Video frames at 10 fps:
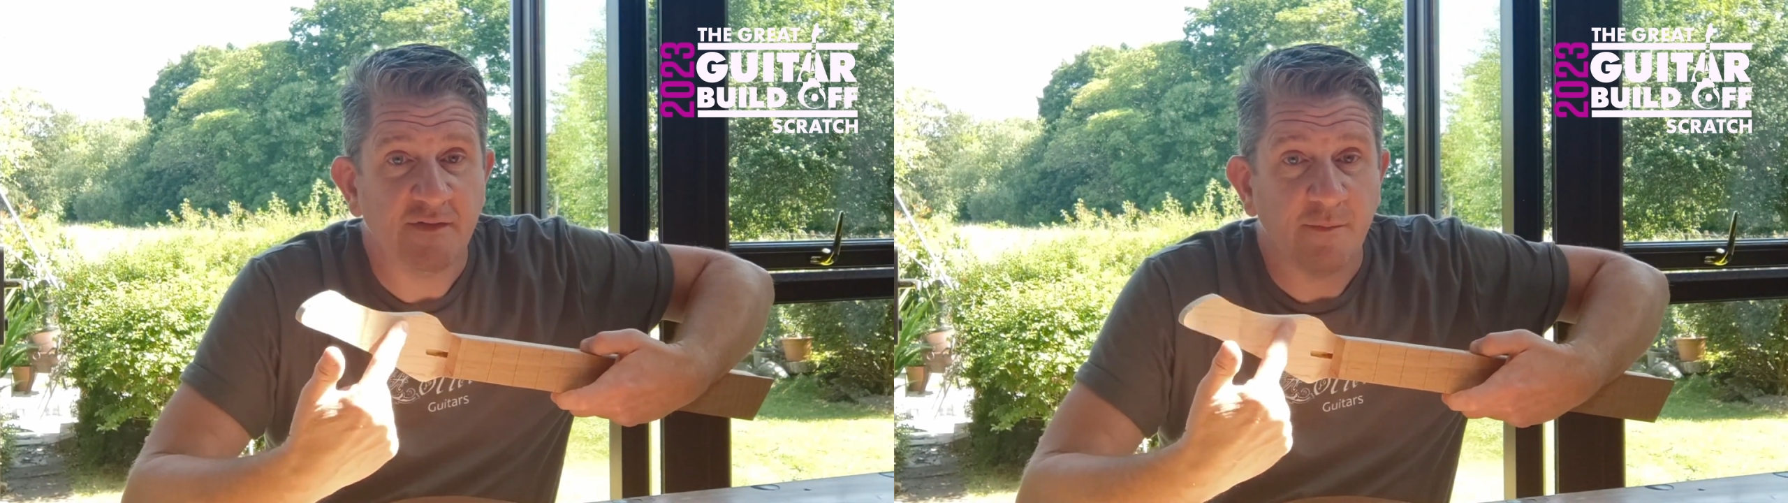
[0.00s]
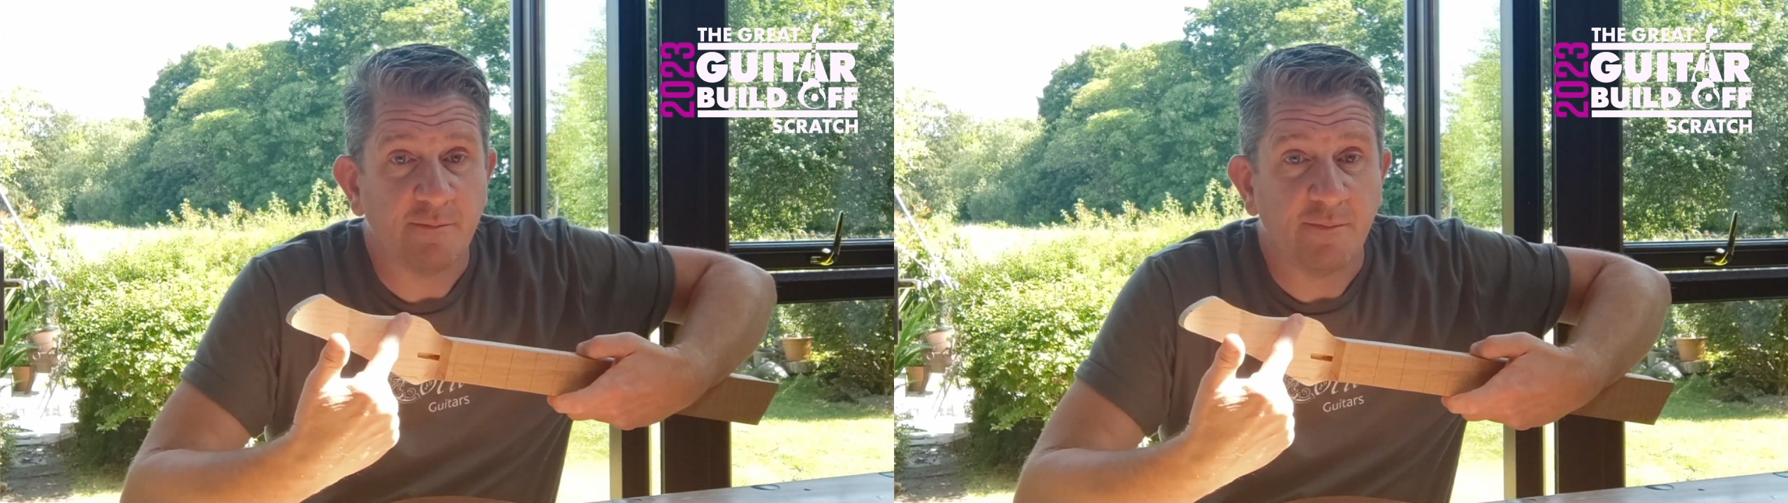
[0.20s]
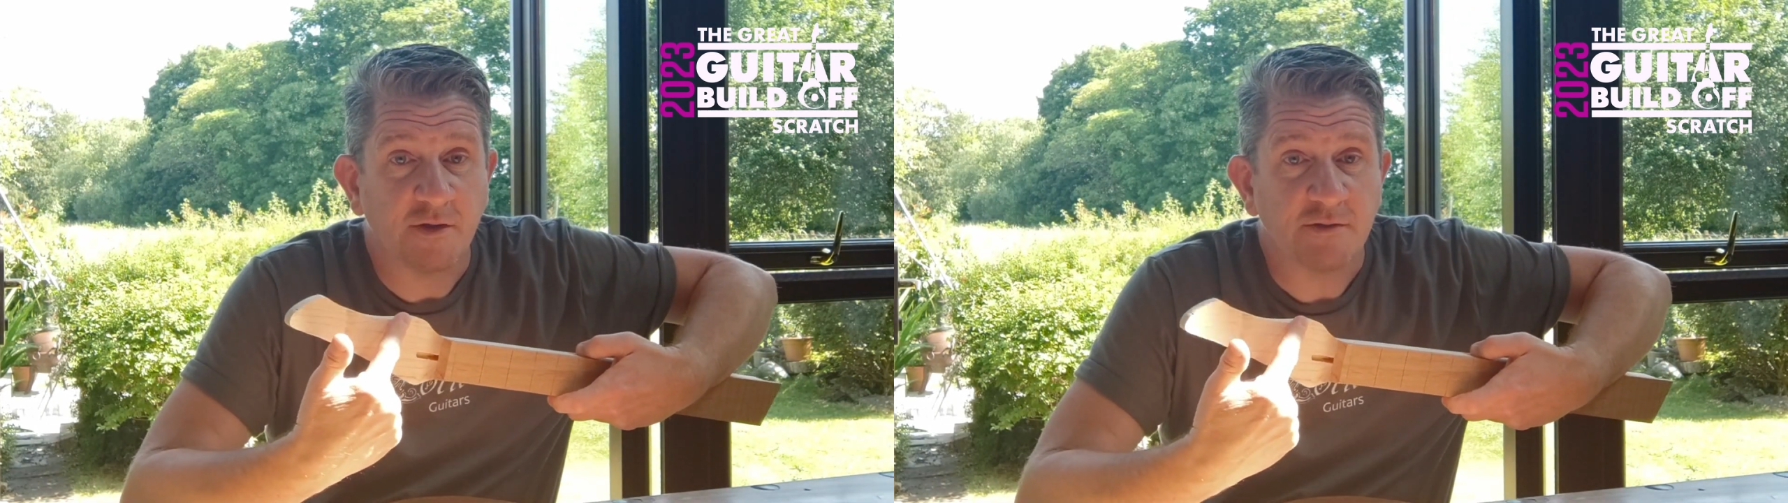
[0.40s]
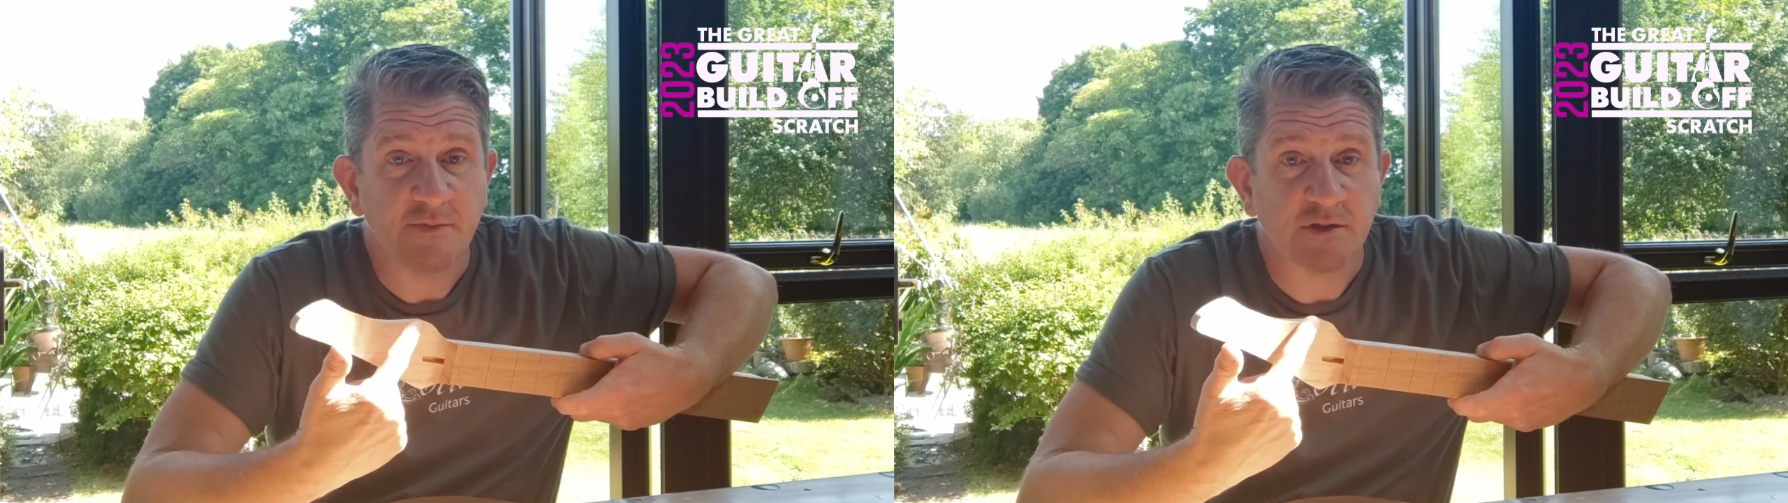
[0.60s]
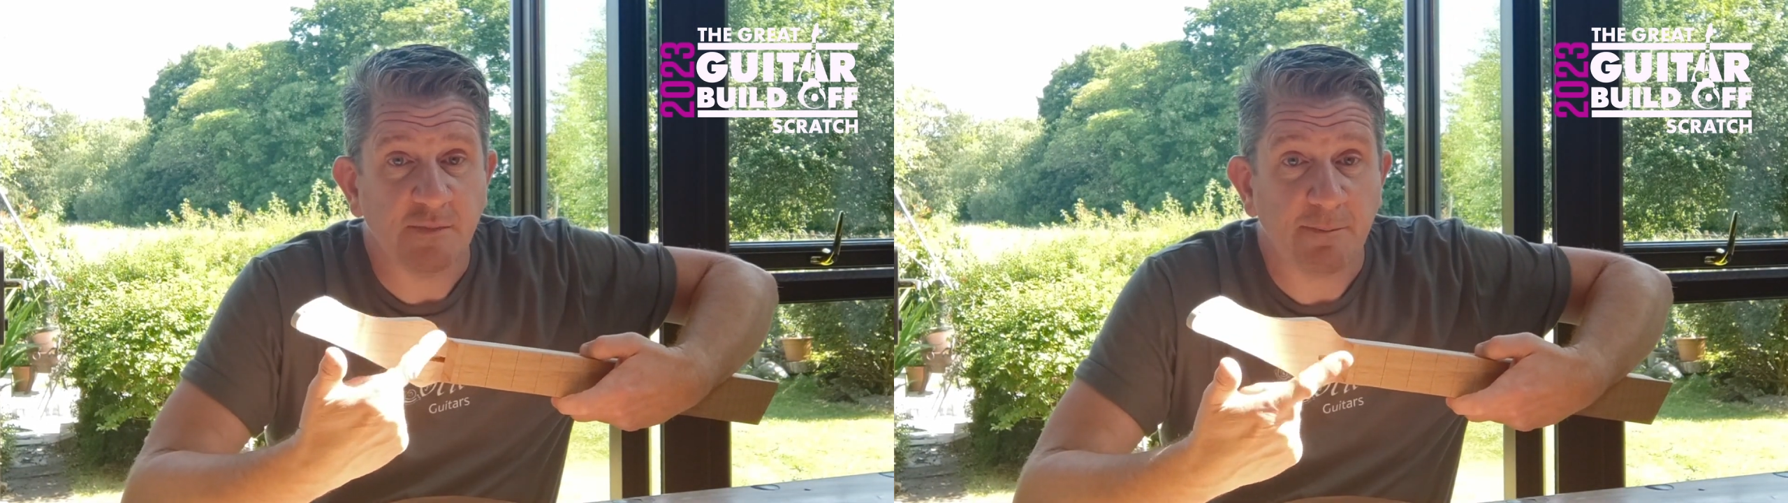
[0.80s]
and the bottom
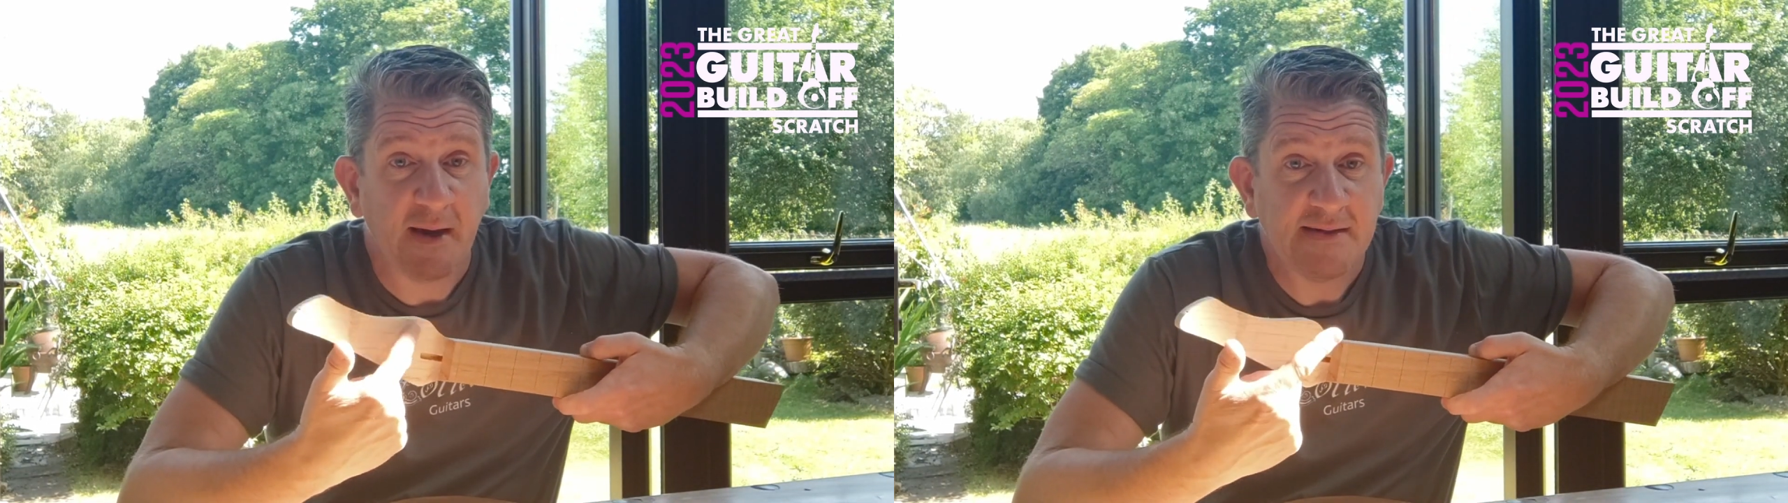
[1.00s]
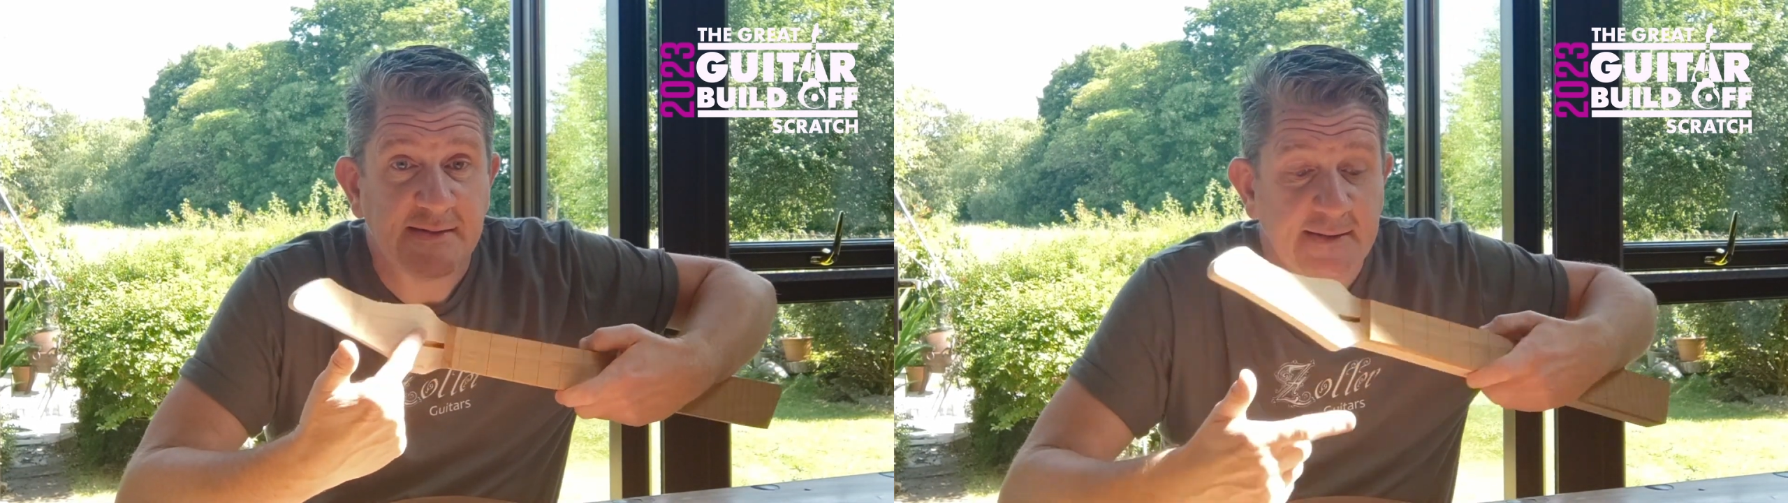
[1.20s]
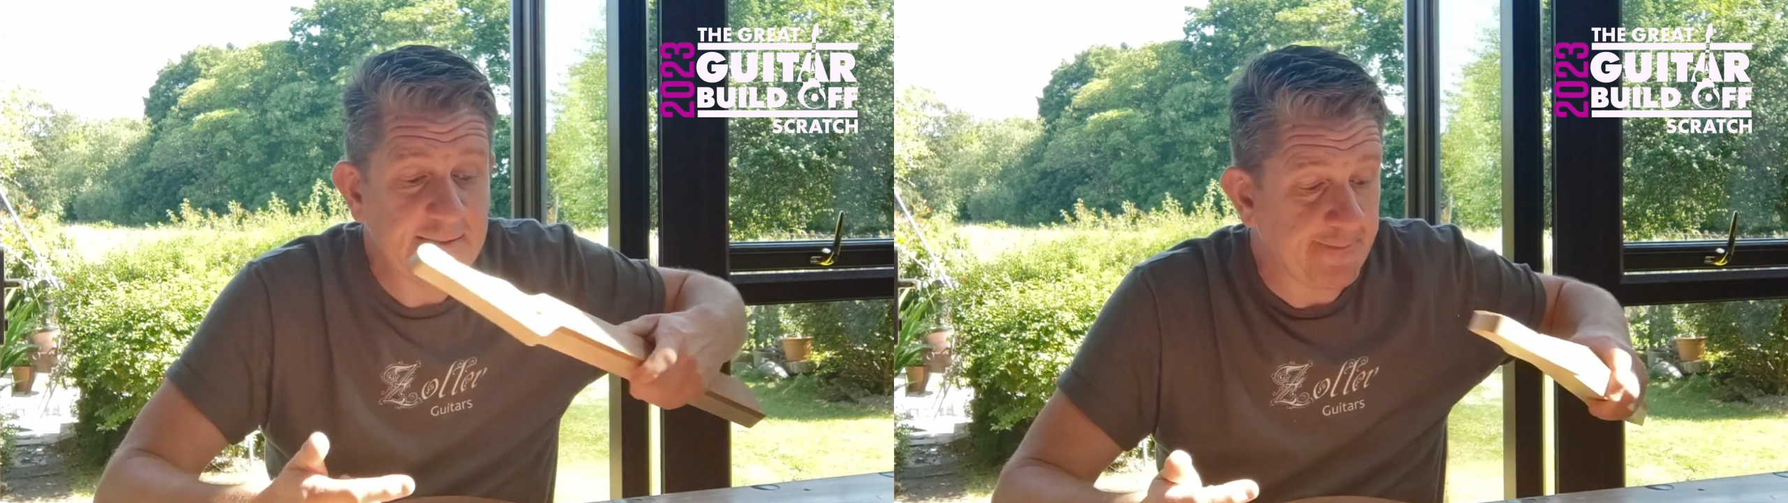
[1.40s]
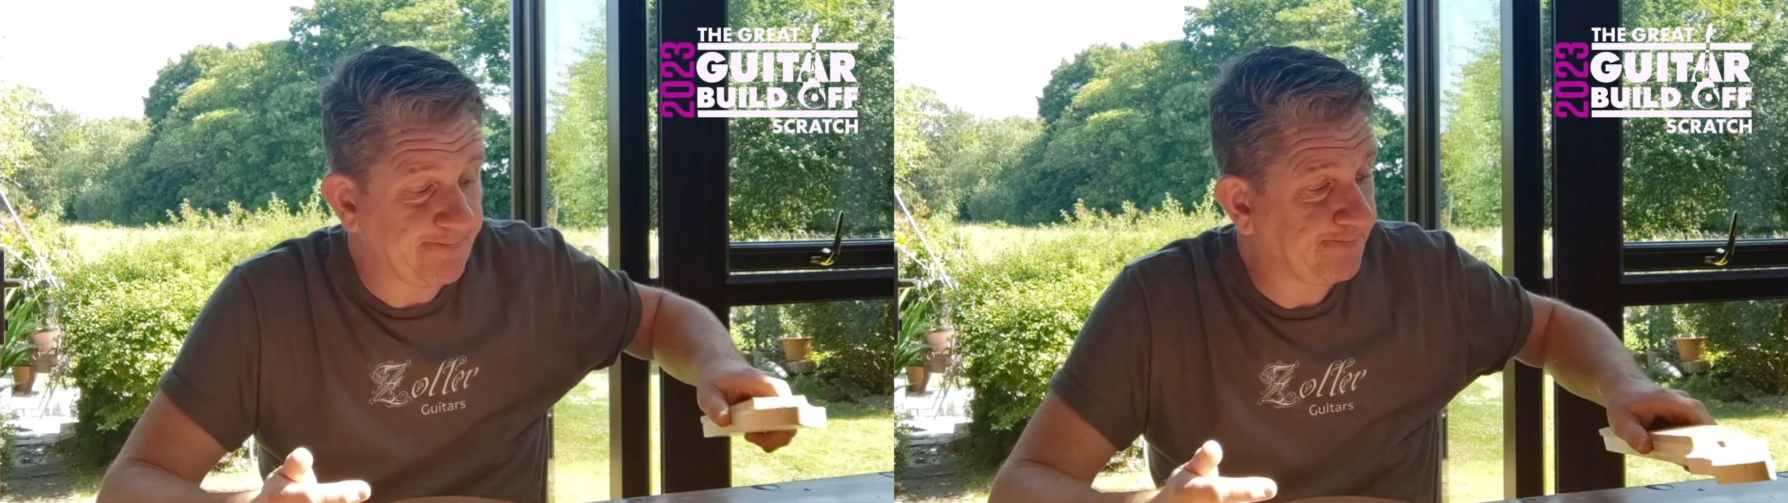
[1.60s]
bit's going to be painted.